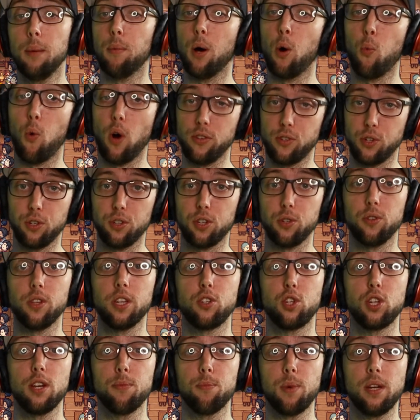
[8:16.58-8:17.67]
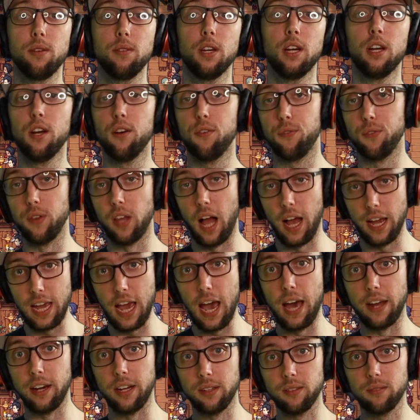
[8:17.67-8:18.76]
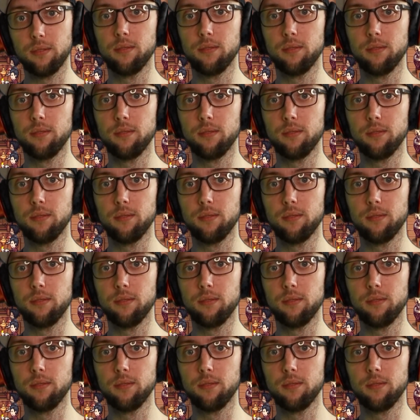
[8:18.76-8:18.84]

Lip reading: But once you do the achievement, fly at it.